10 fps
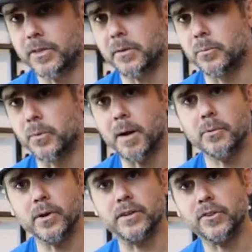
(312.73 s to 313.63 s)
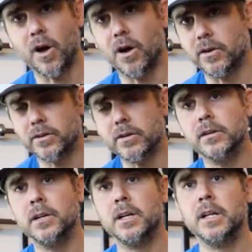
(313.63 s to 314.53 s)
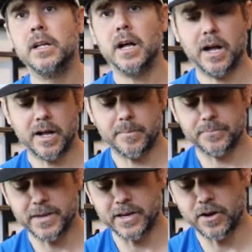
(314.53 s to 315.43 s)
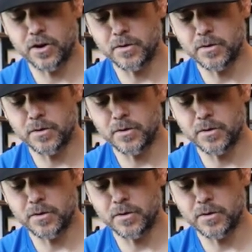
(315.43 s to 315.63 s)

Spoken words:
the rubber is harder. It